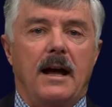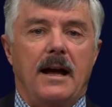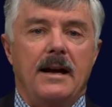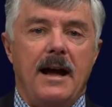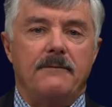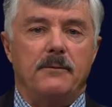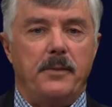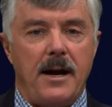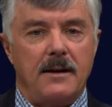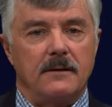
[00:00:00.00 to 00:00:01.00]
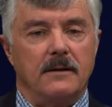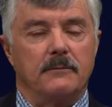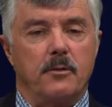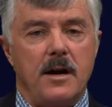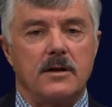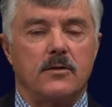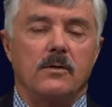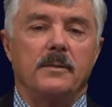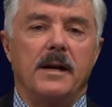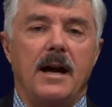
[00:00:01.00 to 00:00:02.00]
and have a panel of brainstorming